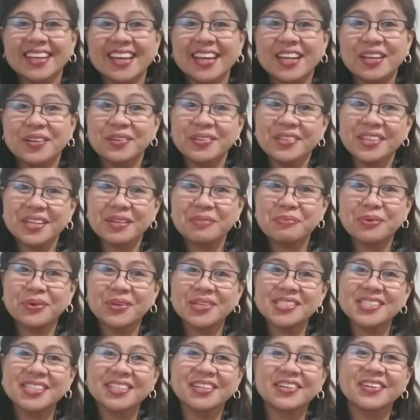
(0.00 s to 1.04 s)
Hello there,
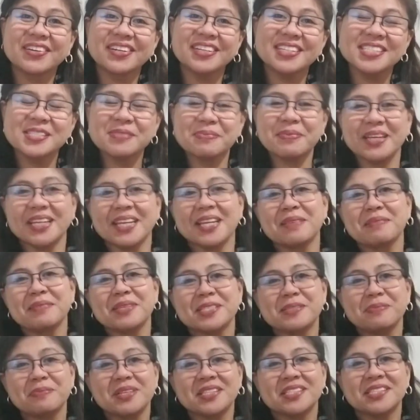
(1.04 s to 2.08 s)
boys and girls. My name
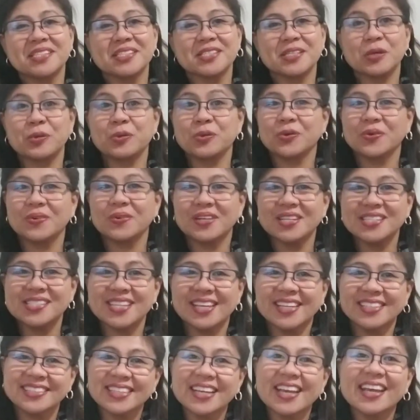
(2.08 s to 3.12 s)
is Mrs. Aurora
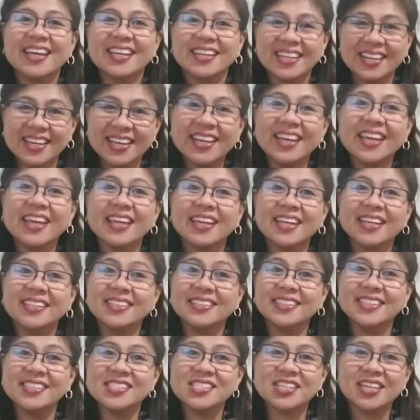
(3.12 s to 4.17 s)
Santa Ana and I
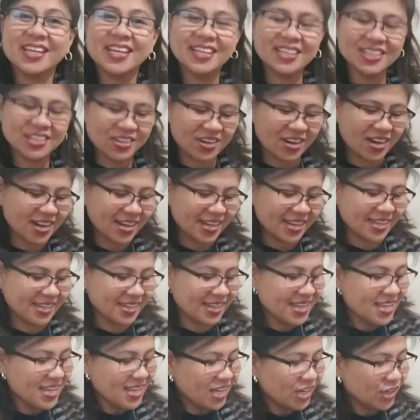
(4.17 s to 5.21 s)
teach kindergarten.
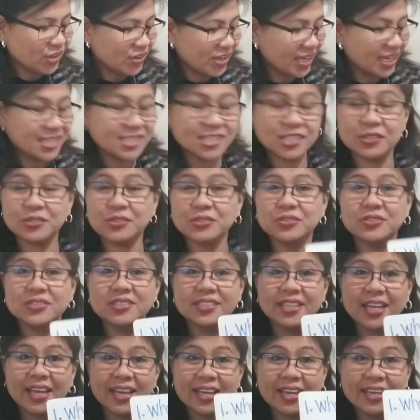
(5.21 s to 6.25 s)
Okay, so
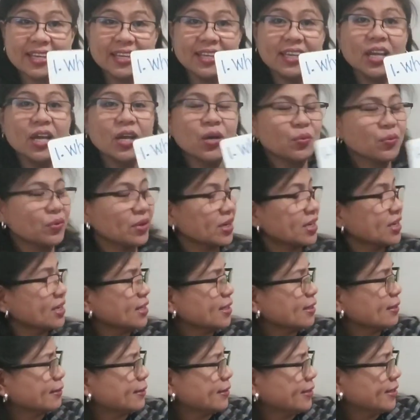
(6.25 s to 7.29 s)
today we're going
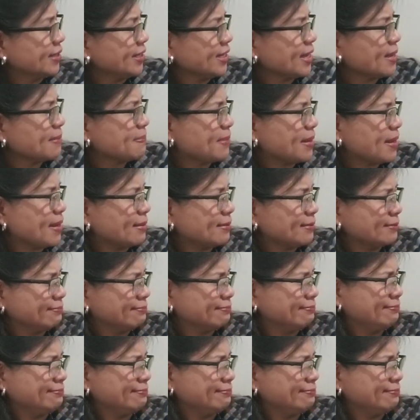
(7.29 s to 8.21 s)
to learn about